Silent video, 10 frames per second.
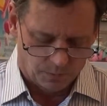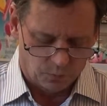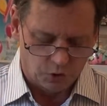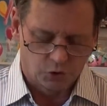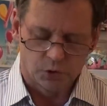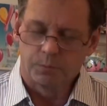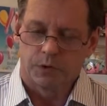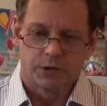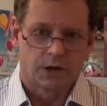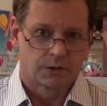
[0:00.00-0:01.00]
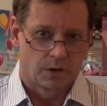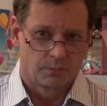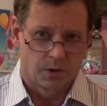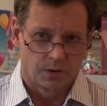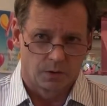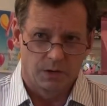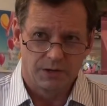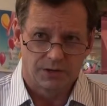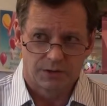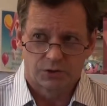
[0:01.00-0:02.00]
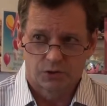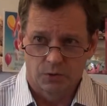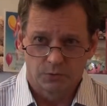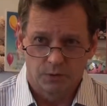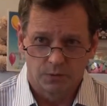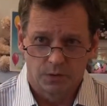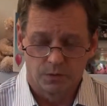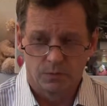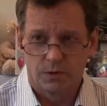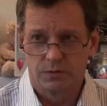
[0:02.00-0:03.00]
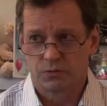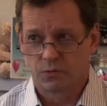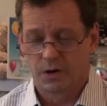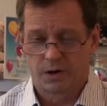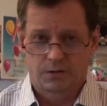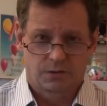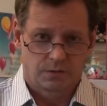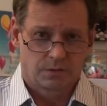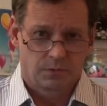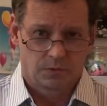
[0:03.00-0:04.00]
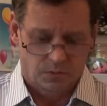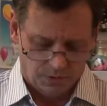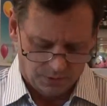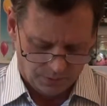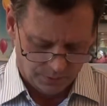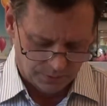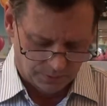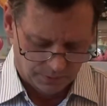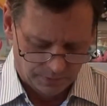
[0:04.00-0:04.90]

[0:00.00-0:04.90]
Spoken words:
We should protect our minorities. That's certainly one of the reasons why our system is what it is.